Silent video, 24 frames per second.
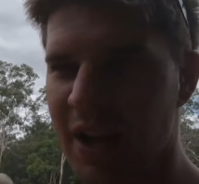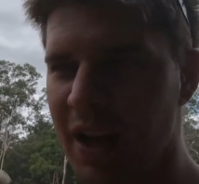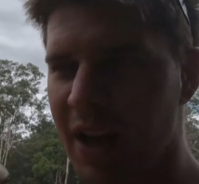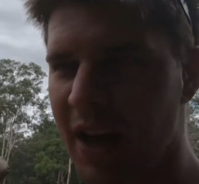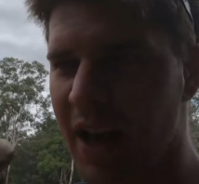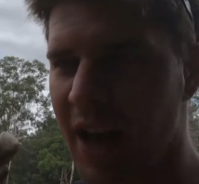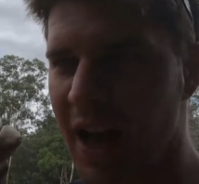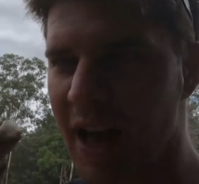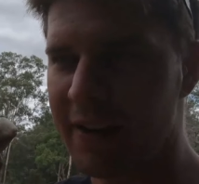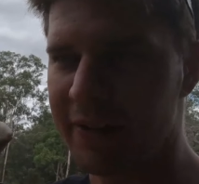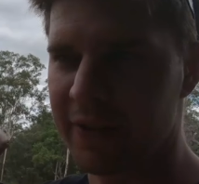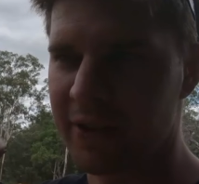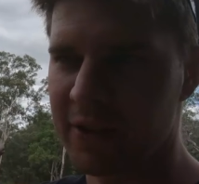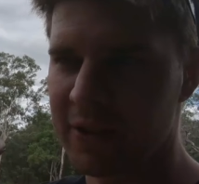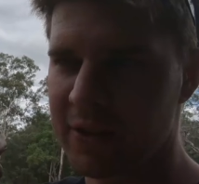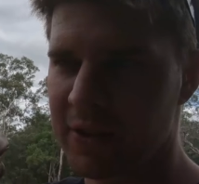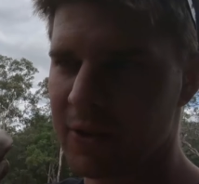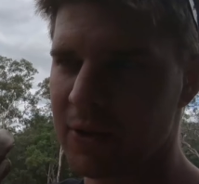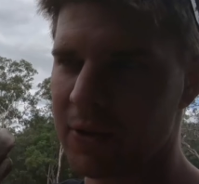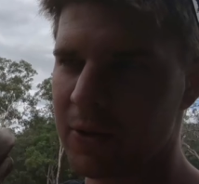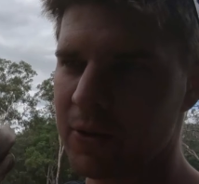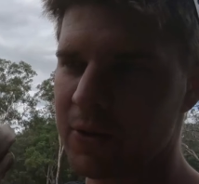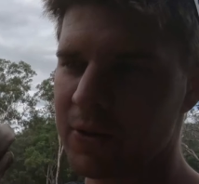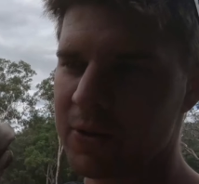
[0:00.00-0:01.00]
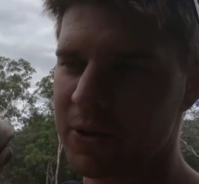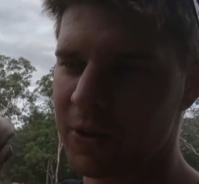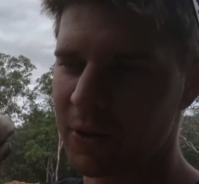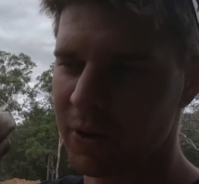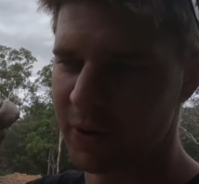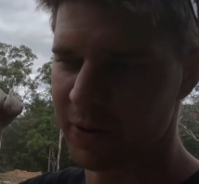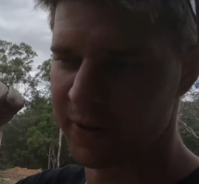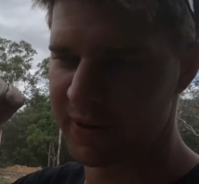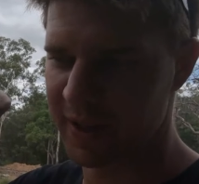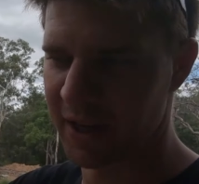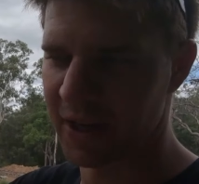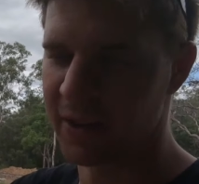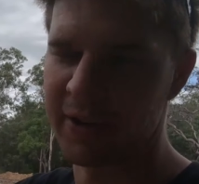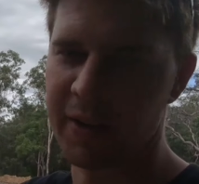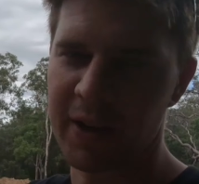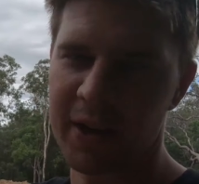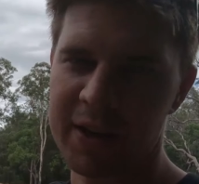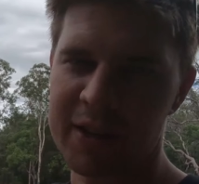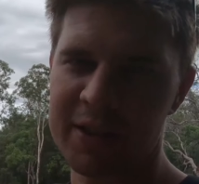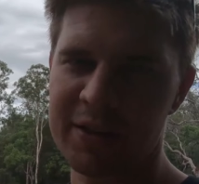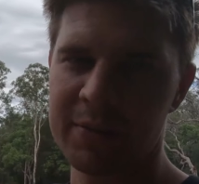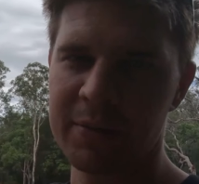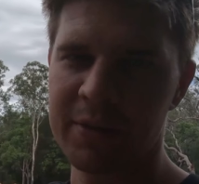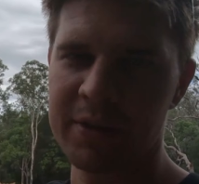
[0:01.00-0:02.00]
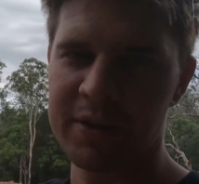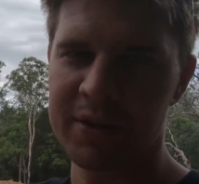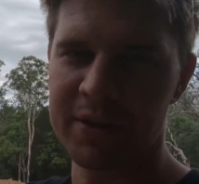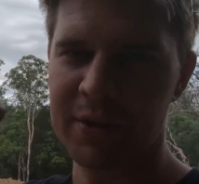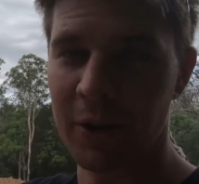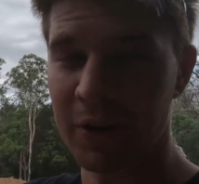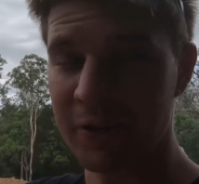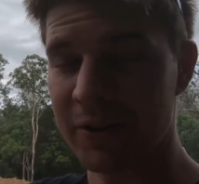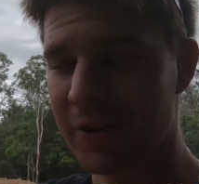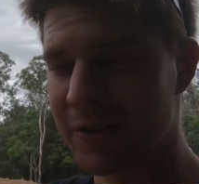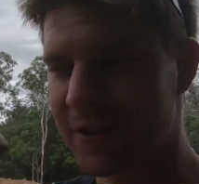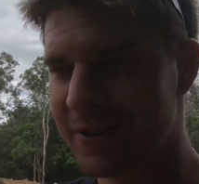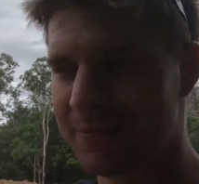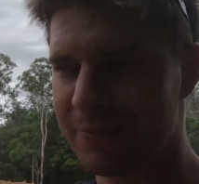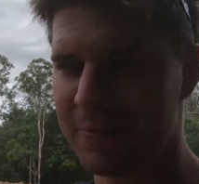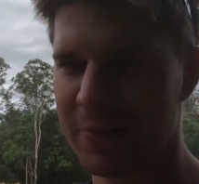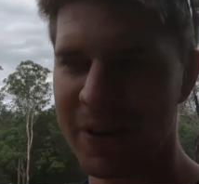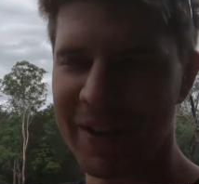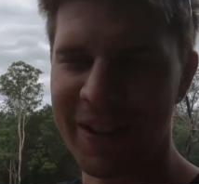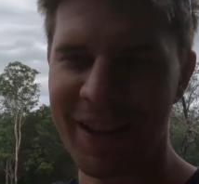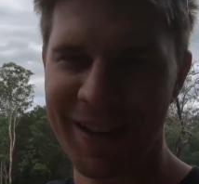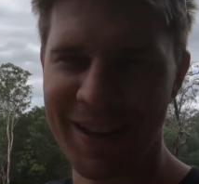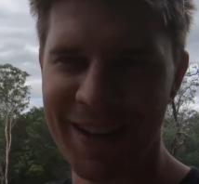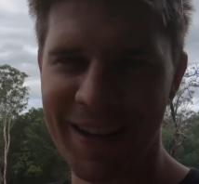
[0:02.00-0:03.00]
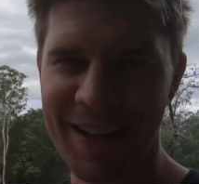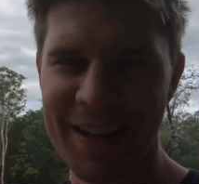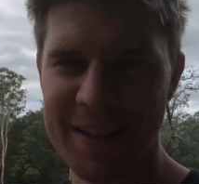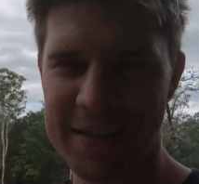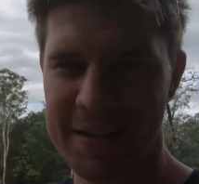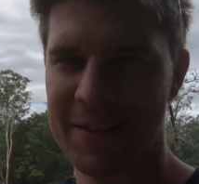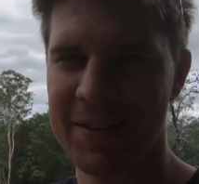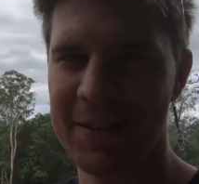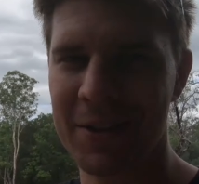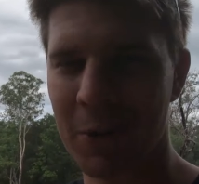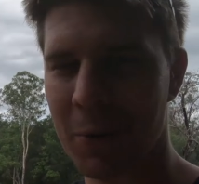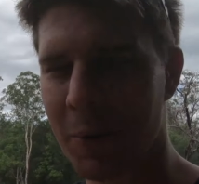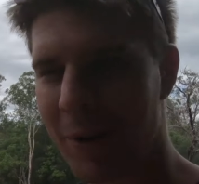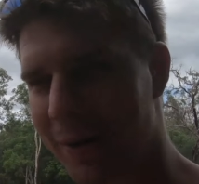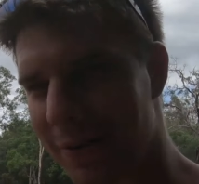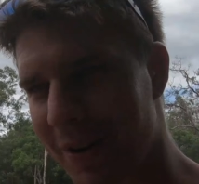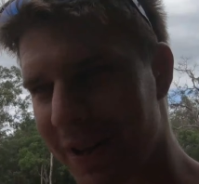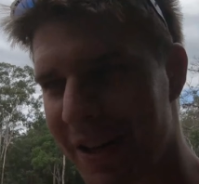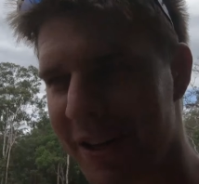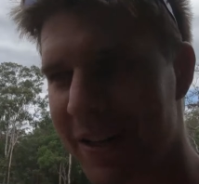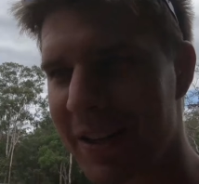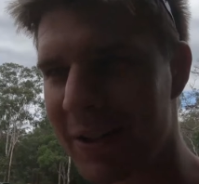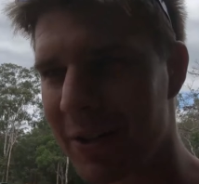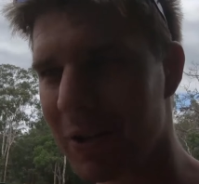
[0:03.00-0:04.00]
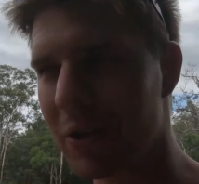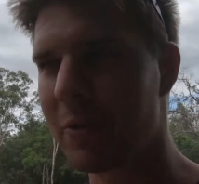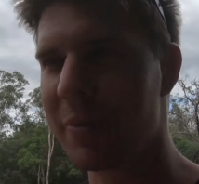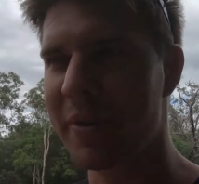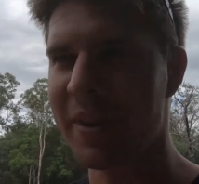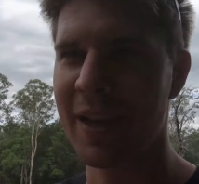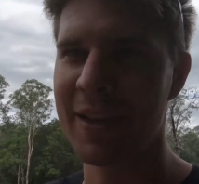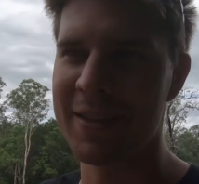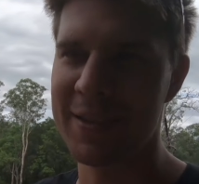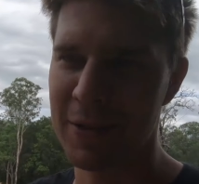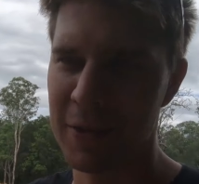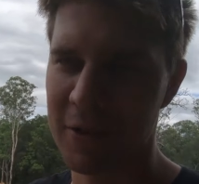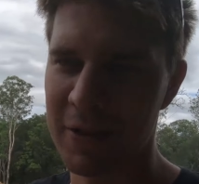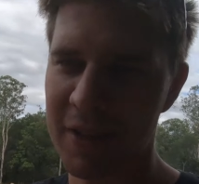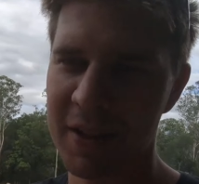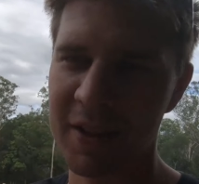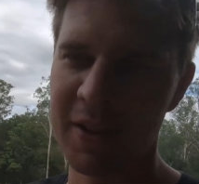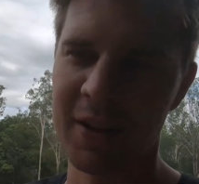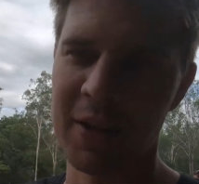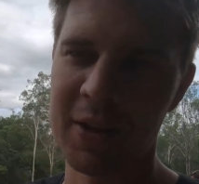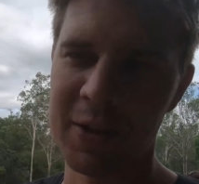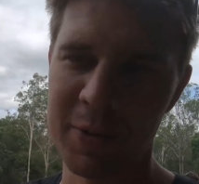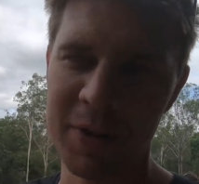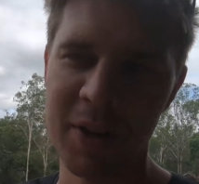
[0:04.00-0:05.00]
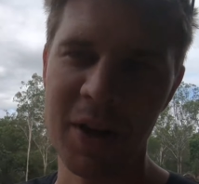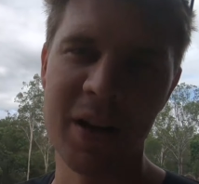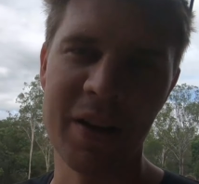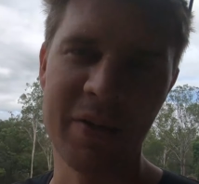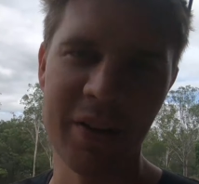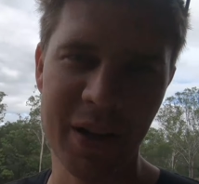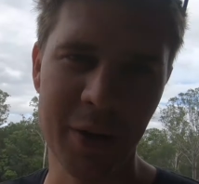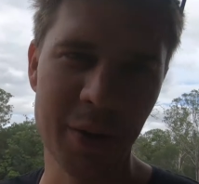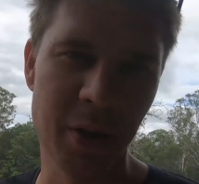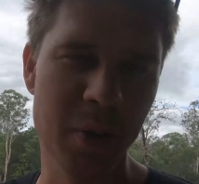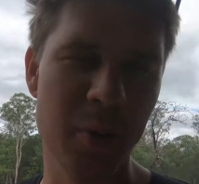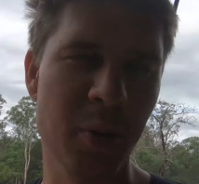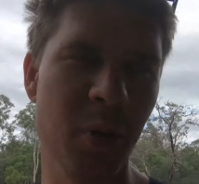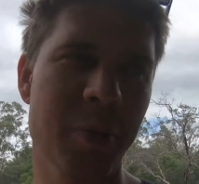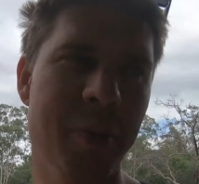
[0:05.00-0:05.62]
having to sort of tell customers not to bring their cars until we're ready to do them and that sort of thing, because we don't have anywhere to put them